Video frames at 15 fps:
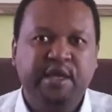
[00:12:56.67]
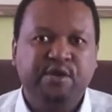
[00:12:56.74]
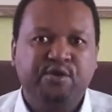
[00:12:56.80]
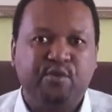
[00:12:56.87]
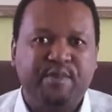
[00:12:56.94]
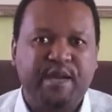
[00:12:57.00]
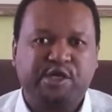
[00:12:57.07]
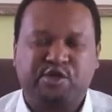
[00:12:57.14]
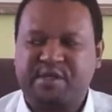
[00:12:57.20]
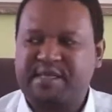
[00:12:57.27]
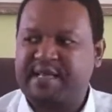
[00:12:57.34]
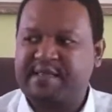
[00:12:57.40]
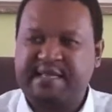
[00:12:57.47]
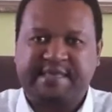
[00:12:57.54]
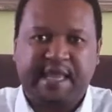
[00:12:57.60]
You make sure
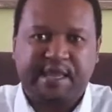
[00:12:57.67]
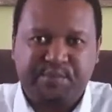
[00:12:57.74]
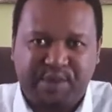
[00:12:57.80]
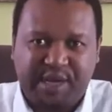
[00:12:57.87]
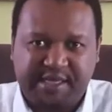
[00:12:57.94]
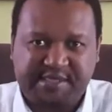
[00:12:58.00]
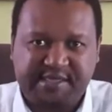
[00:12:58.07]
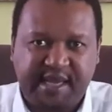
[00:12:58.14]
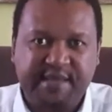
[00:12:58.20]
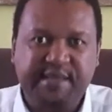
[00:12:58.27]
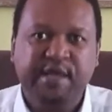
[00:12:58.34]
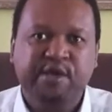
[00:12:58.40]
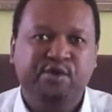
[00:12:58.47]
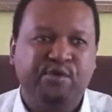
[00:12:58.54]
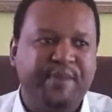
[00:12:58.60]
that the table are
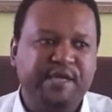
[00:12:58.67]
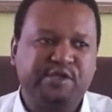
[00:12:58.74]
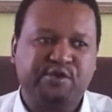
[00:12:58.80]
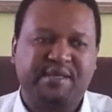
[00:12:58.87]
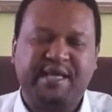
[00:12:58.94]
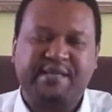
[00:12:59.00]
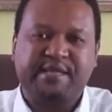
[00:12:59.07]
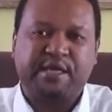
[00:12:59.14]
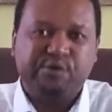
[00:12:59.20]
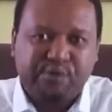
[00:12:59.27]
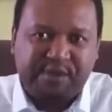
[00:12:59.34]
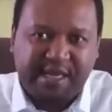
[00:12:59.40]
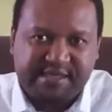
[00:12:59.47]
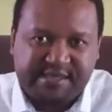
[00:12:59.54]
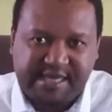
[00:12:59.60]
set. You make sure that the
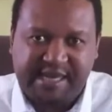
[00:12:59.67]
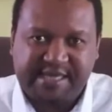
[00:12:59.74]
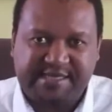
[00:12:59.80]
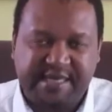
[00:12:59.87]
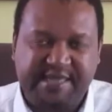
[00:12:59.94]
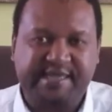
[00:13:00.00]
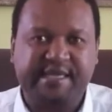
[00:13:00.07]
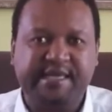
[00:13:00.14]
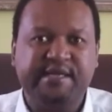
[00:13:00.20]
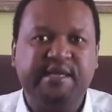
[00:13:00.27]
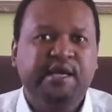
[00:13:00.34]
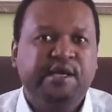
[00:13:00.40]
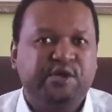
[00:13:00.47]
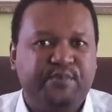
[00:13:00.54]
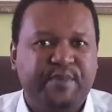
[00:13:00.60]
utensils are clean.
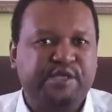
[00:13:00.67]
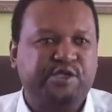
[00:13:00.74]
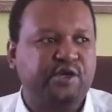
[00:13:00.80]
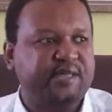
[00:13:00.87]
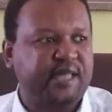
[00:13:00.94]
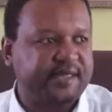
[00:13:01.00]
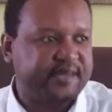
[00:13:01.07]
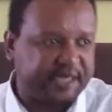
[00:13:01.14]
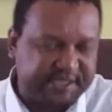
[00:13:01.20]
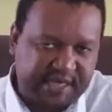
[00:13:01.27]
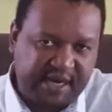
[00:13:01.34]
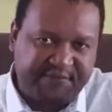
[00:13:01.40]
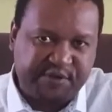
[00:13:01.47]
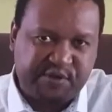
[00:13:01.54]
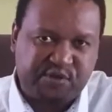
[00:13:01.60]
You make sure that the
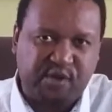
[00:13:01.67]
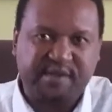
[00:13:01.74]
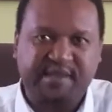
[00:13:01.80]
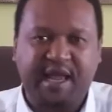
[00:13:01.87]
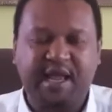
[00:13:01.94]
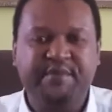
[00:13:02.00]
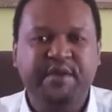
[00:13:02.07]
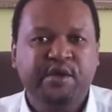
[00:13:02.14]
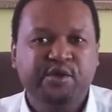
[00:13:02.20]
chef is on time.